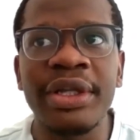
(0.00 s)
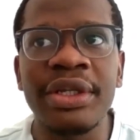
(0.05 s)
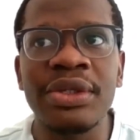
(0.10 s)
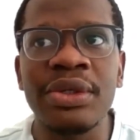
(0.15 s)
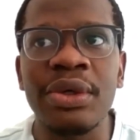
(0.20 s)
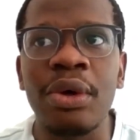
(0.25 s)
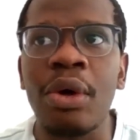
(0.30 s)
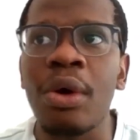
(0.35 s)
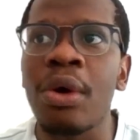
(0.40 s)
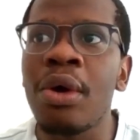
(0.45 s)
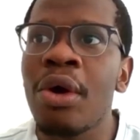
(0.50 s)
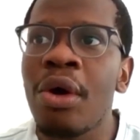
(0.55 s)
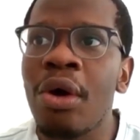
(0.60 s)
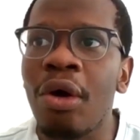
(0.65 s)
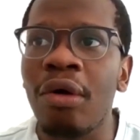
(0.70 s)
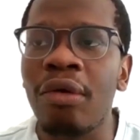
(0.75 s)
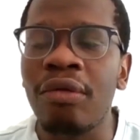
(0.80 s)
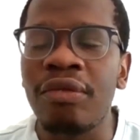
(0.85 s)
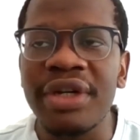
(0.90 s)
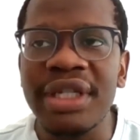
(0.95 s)
And so
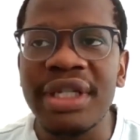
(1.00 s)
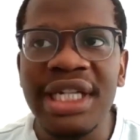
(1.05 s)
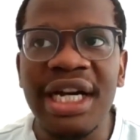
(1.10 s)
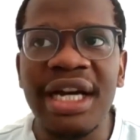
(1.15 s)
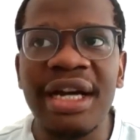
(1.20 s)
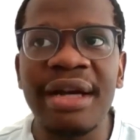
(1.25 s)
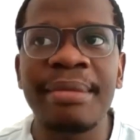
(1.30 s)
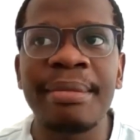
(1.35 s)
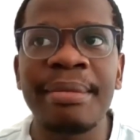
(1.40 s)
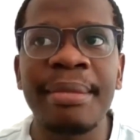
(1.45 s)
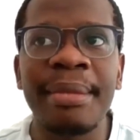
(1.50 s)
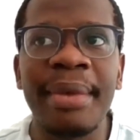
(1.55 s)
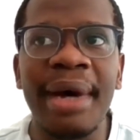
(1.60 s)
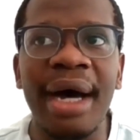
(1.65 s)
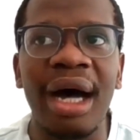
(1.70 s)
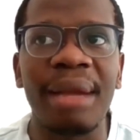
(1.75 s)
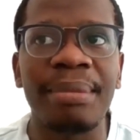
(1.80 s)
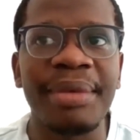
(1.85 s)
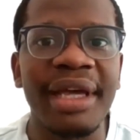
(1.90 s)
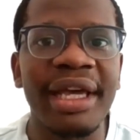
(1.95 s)
over time,
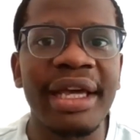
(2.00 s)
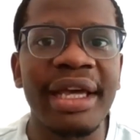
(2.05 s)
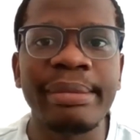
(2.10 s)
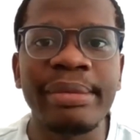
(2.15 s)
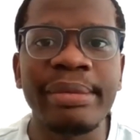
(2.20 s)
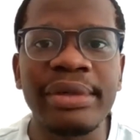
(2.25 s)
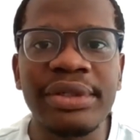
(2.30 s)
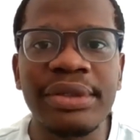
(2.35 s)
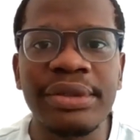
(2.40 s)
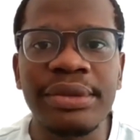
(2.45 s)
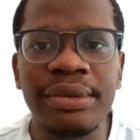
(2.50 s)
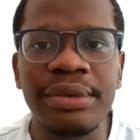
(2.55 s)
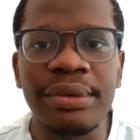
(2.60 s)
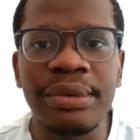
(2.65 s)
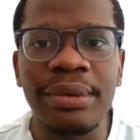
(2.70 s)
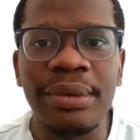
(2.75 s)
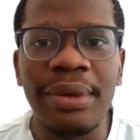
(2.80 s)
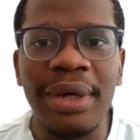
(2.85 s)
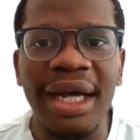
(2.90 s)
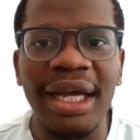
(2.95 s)
I'll be able
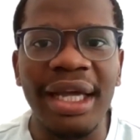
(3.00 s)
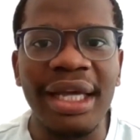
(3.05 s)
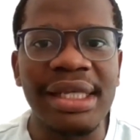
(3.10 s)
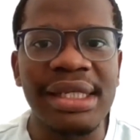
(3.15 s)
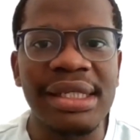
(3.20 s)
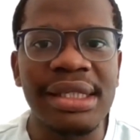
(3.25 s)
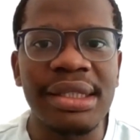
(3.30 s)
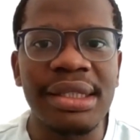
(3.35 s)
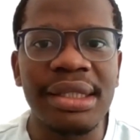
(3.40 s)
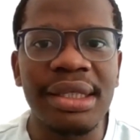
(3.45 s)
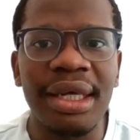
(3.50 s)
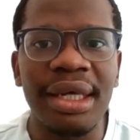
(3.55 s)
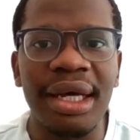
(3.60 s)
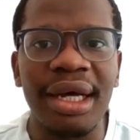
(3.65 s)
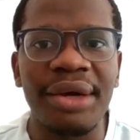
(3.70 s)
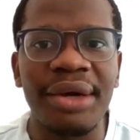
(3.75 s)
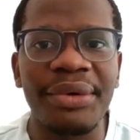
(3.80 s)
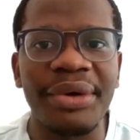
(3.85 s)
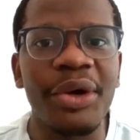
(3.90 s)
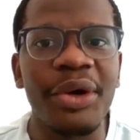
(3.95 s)
to, I guess,
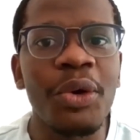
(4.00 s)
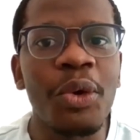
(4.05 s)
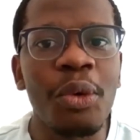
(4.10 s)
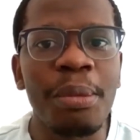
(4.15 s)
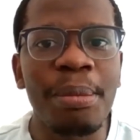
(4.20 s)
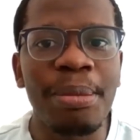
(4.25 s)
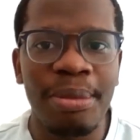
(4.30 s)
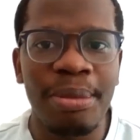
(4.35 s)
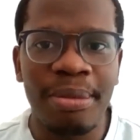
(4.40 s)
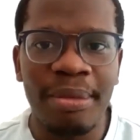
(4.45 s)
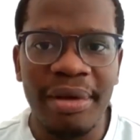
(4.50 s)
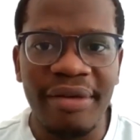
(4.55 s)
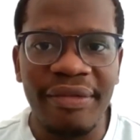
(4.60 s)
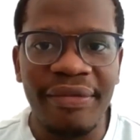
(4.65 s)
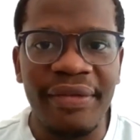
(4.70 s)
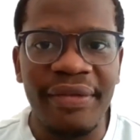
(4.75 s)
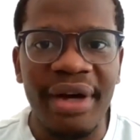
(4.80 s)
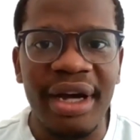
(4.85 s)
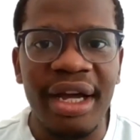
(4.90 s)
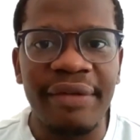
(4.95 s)
recoup,
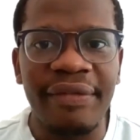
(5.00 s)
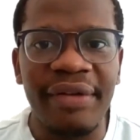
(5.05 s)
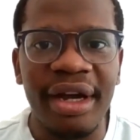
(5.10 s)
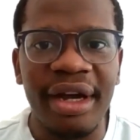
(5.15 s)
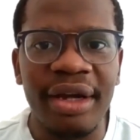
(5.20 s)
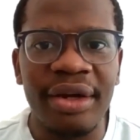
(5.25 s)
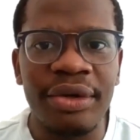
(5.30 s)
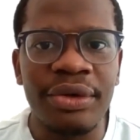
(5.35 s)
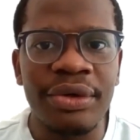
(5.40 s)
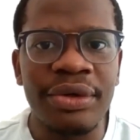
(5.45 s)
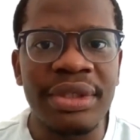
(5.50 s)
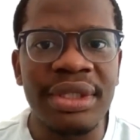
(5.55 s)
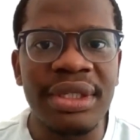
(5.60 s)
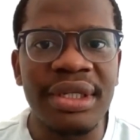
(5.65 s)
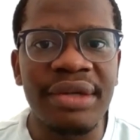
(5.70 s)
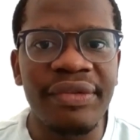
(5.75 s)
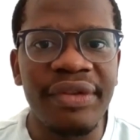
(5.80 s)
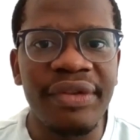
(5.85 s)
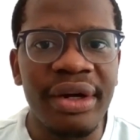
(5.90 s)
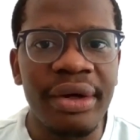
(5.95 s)
if I can use
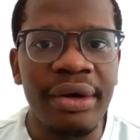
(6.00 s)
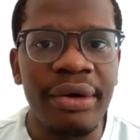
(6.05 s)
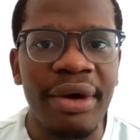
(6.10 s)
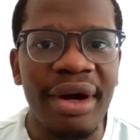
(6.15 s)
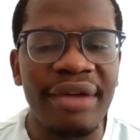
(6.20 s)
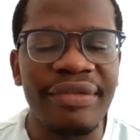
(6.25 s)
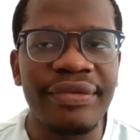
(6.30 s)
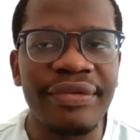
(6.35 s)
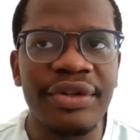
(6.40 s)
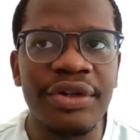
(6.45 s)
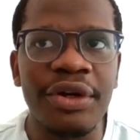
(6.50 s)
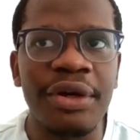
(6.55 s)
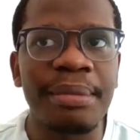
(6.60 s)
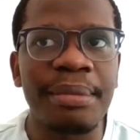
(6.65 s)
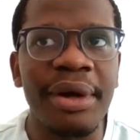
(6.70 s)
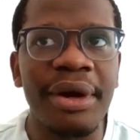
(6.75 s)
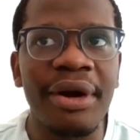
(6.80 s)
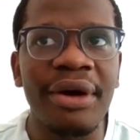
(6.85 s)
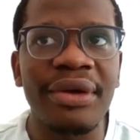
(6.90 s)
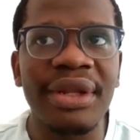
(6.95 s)
a very rough
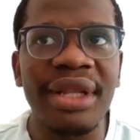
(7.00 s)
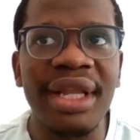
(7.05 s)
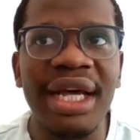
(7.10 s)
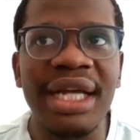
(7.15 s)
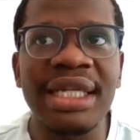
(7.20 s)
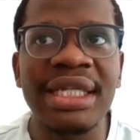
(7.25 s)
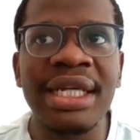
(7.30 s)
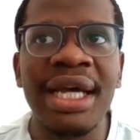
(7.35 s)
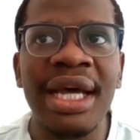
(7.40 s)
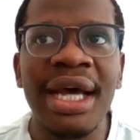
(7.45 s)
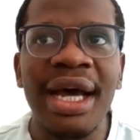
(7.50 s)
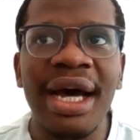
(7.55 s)
term around that,